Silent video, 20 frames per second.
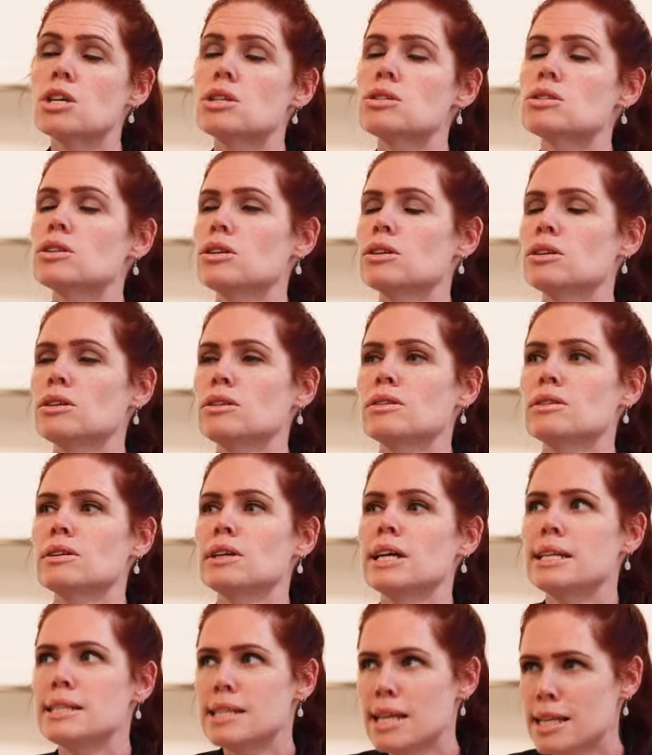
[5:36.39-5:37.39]
So
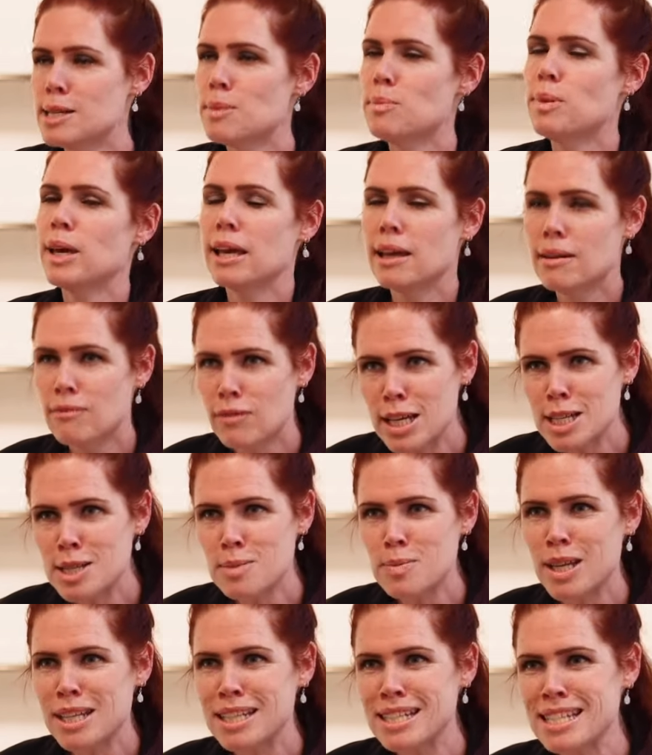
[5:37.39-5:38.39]
it's a big
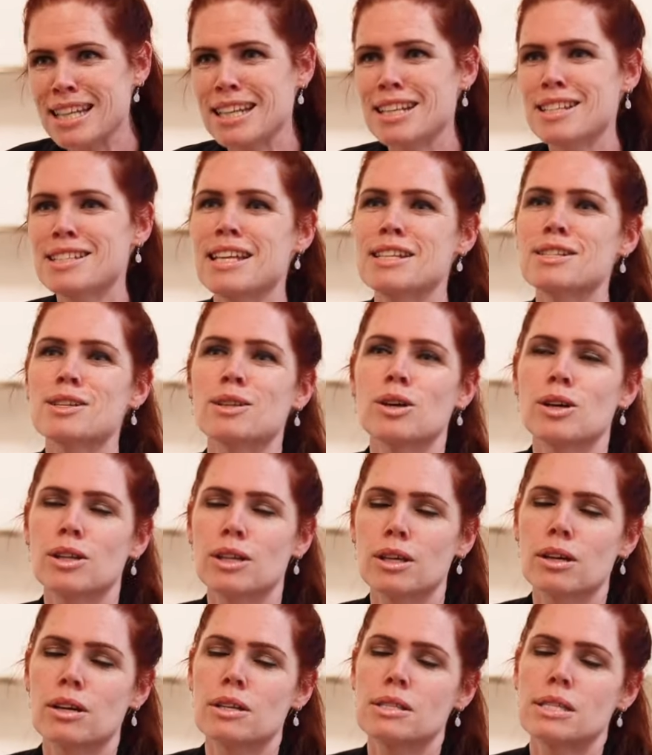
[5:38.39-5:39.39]
investment, and there's a
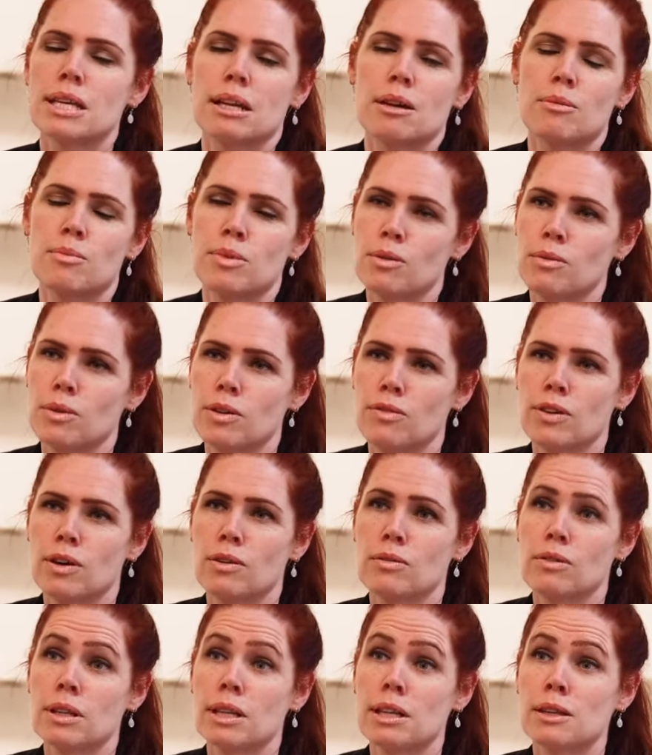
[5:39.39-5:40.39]
lot that goes in it, but we
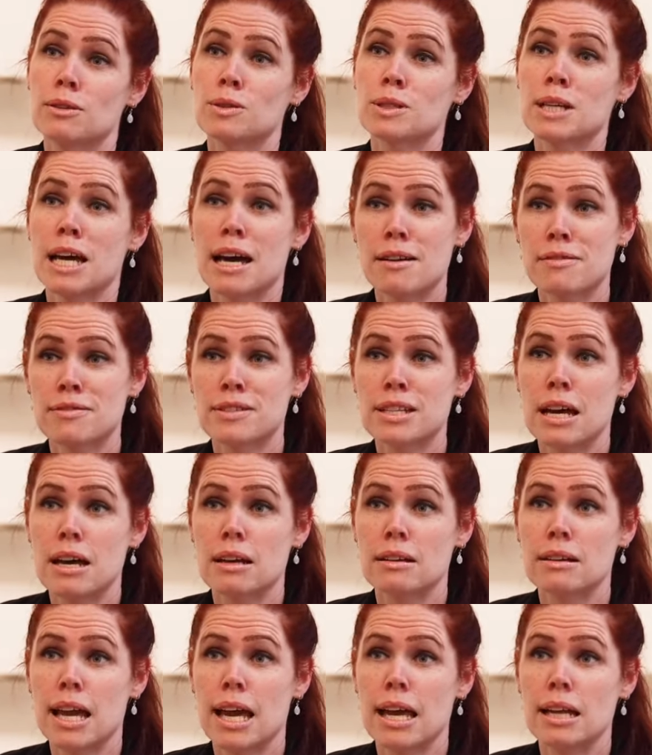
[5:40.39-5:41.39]
felt really looked
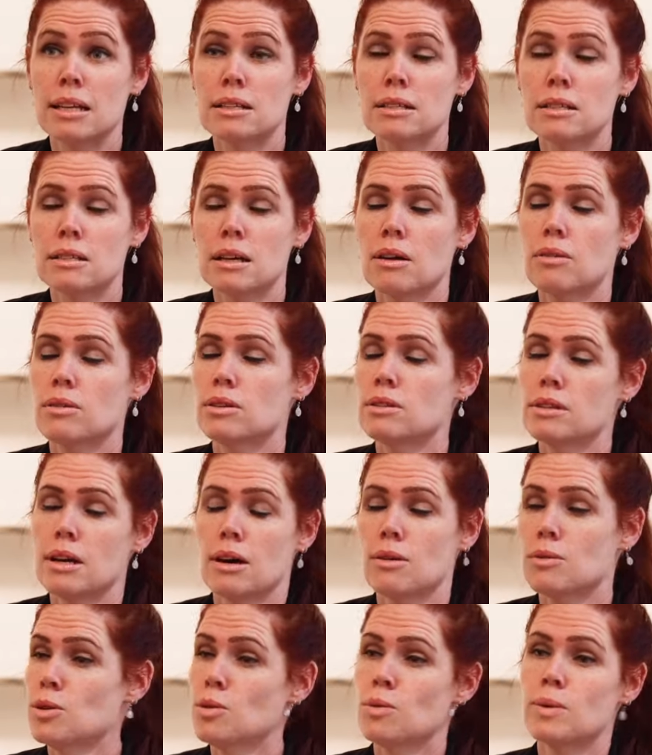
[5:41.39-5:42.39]
after. And I
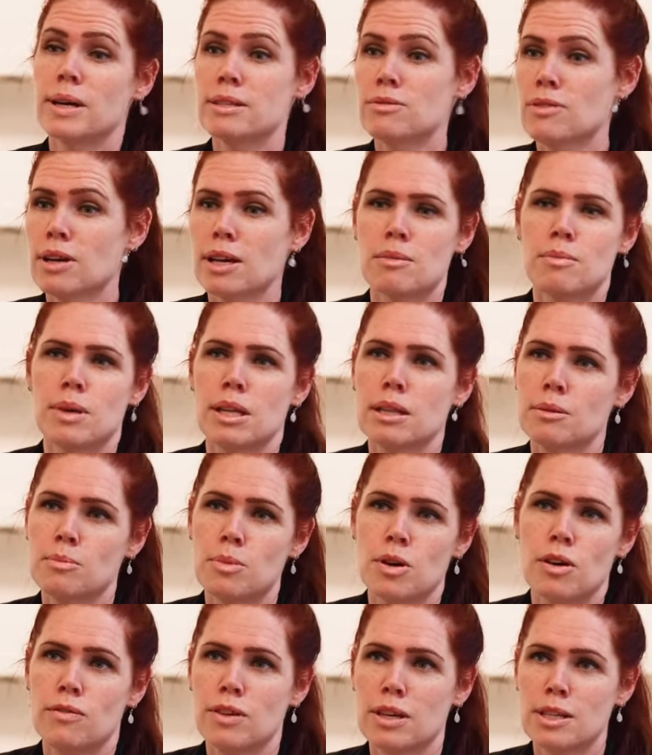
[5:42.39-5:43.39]
would always recommend the
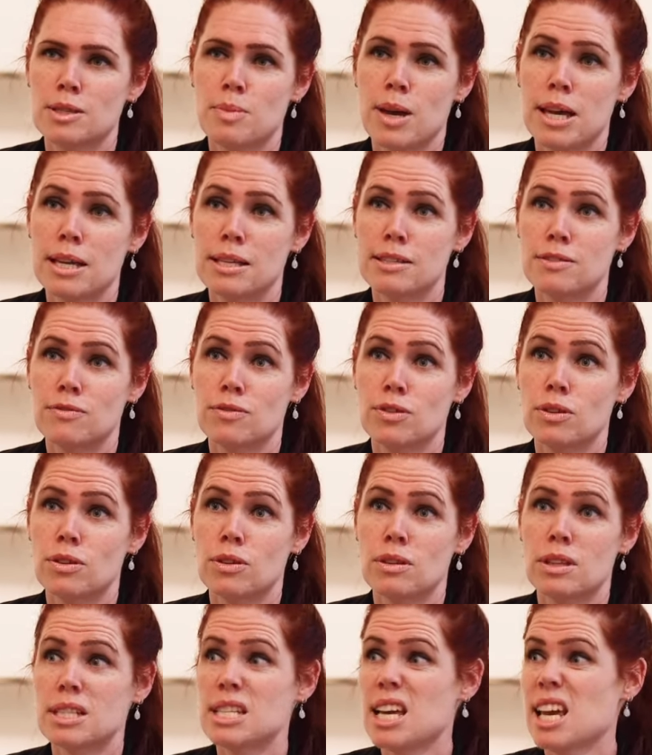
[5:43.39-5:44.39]
perfect space
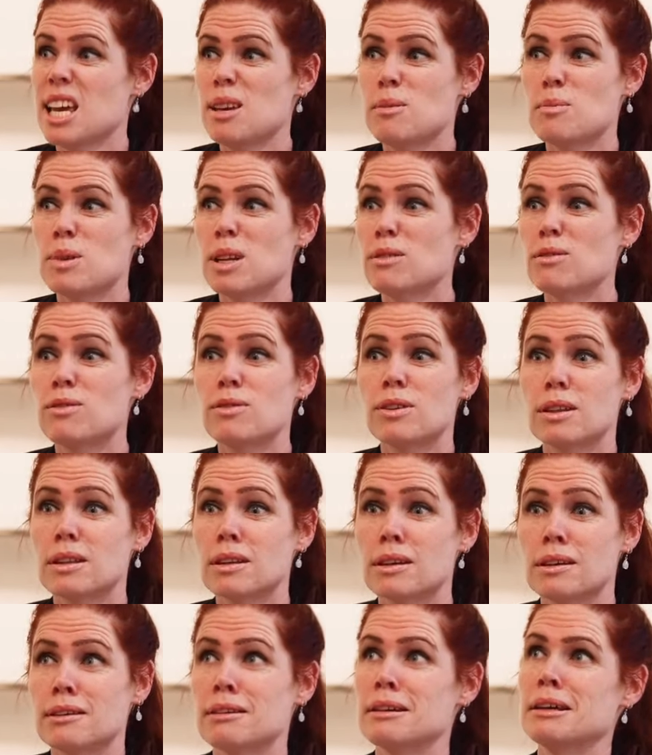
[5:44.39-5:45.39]
for the team and
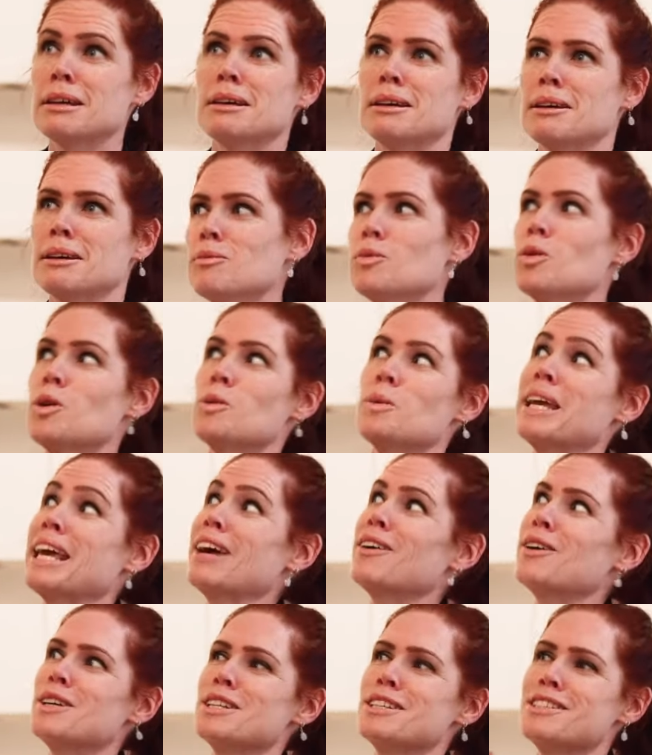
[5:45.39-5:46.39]
for what we
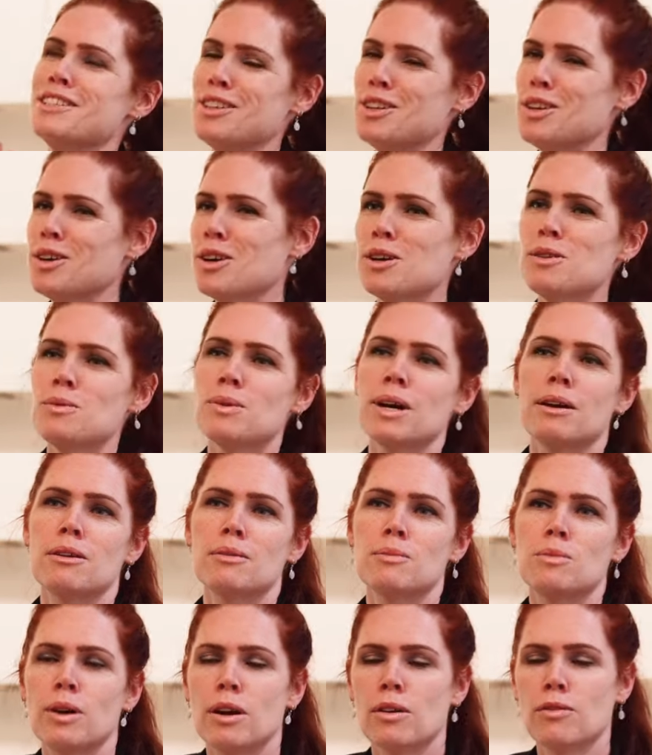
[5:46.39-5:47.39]
got. You know,
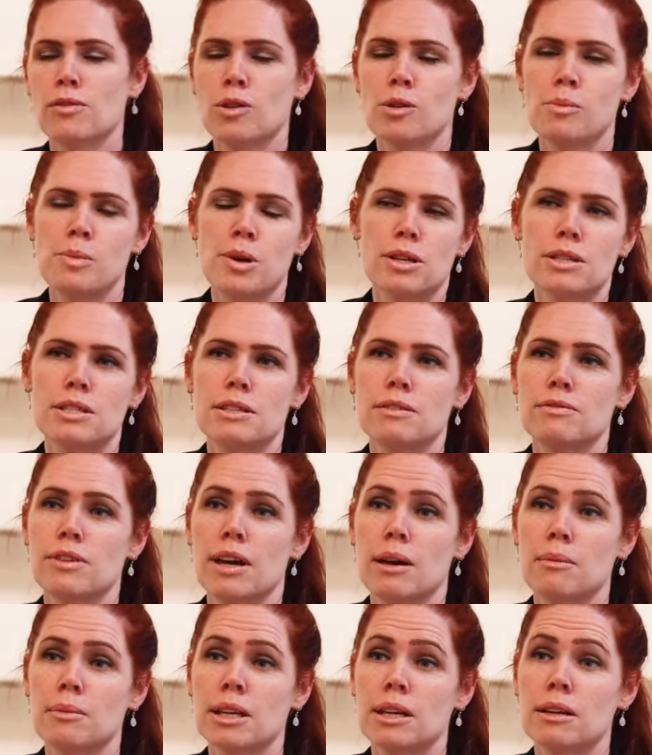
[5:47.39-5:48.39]
we're a four-person
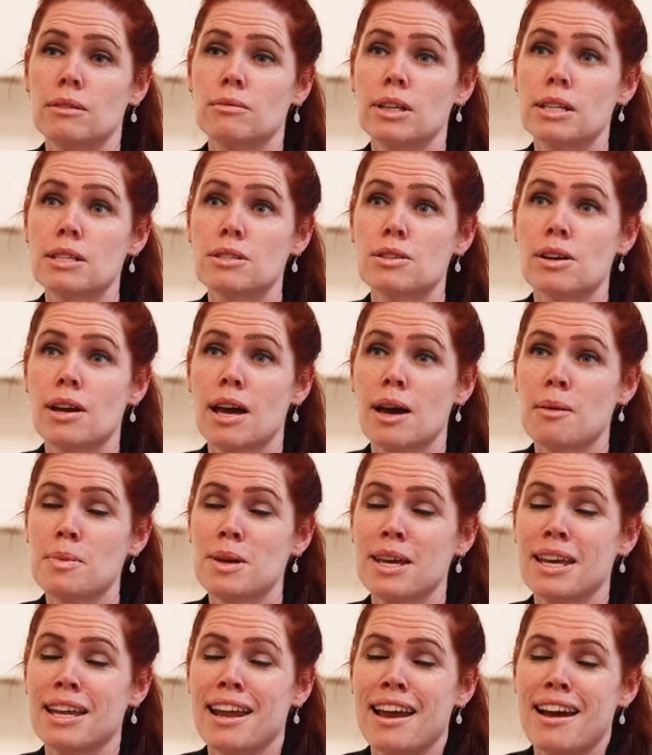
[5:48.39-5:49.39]
family, and we're so
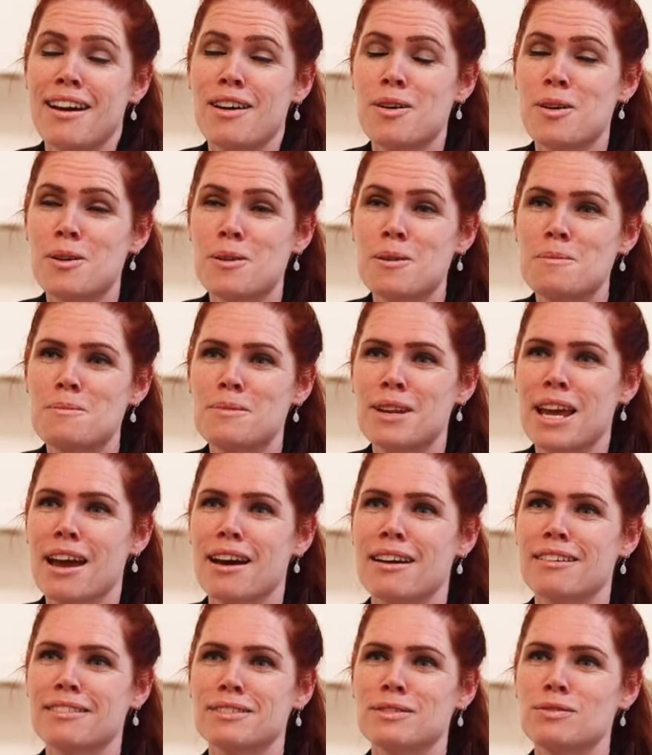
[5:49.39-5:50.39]
happy in our home
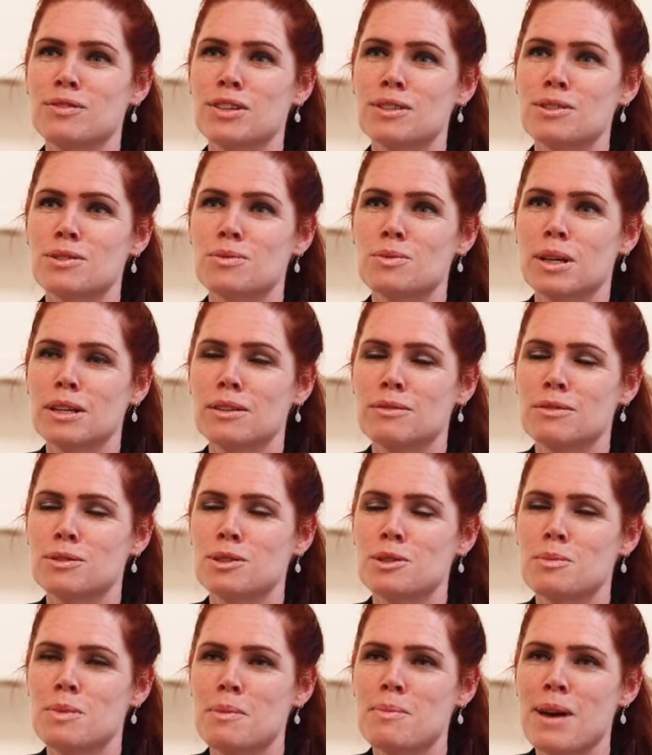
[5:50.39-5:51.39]
now. It feels wonderful
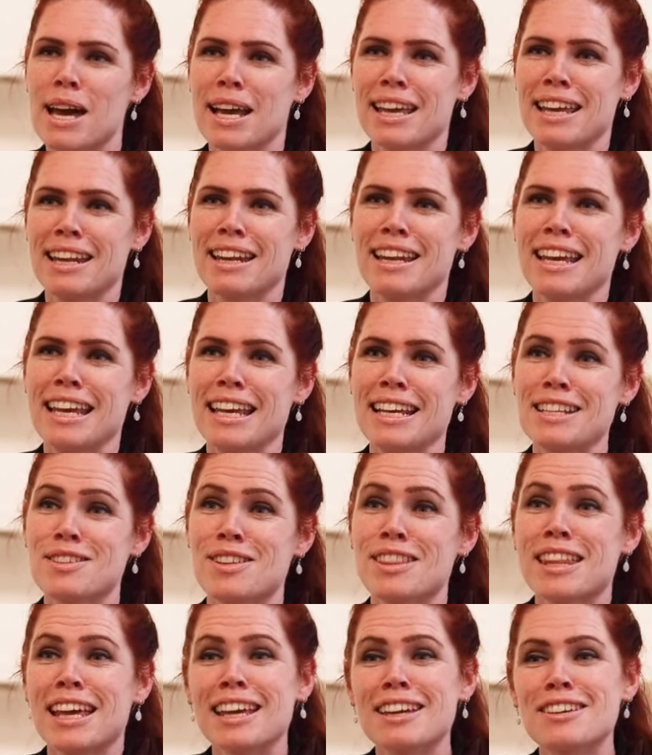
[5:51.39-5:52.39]
to be back in here.
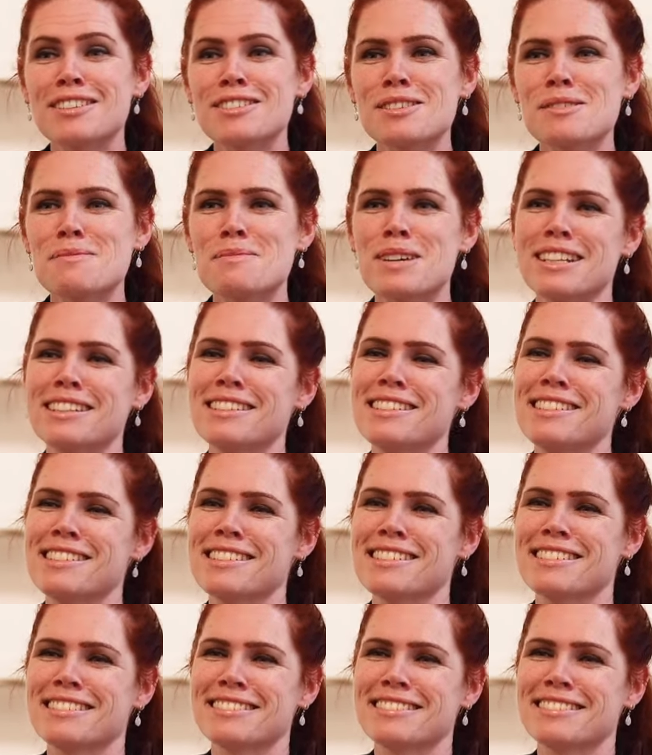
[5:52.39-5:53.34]
So thank you so much.